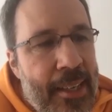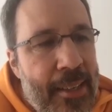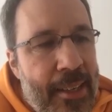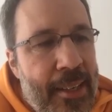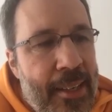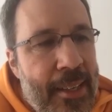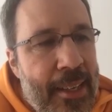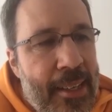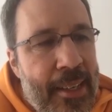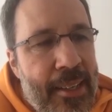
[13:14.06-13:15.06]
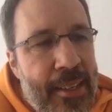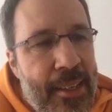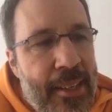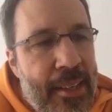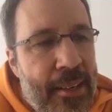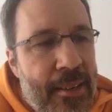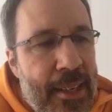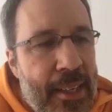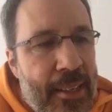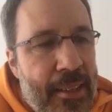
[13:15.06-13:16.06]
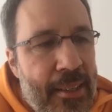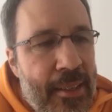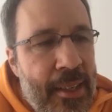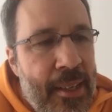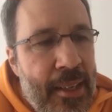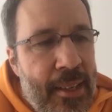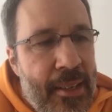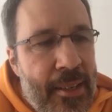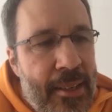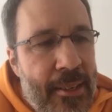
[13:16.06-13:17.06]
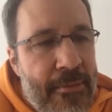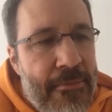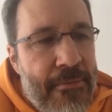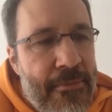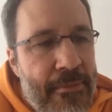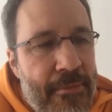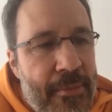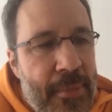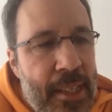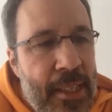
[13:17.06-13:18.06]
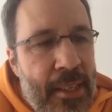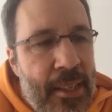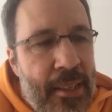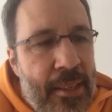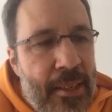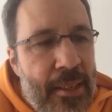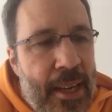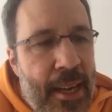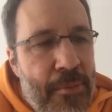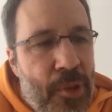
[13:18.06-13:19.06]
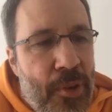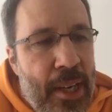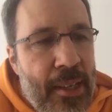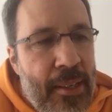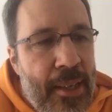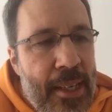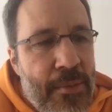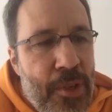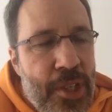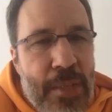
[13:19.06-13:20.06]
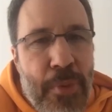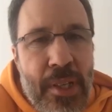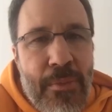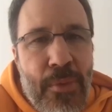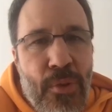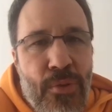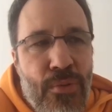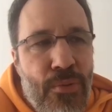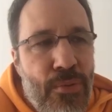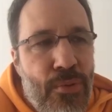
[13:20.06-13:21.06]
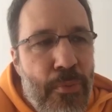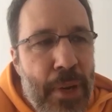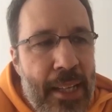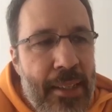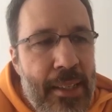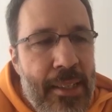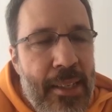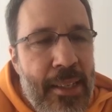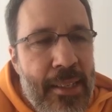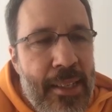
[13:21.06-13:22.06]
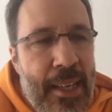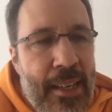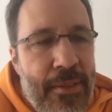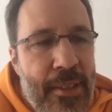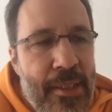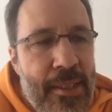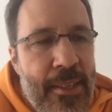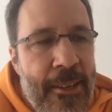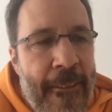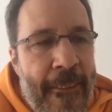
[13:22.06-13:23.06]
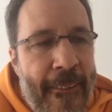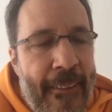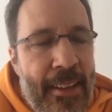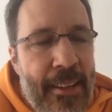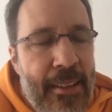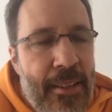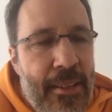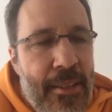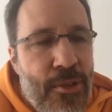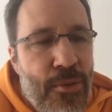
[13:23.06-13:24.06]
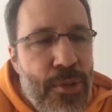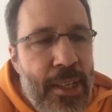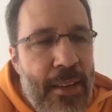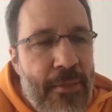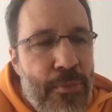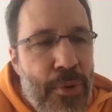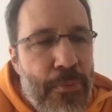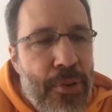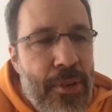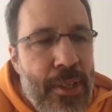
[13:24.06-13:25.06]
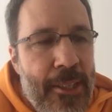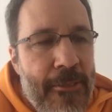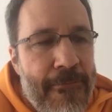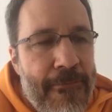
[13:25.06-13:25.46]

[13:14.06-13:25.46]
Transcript: yeah, yeah. And they are like, um, I'm trying as much as possible to plan these things in advance, and so they have the proper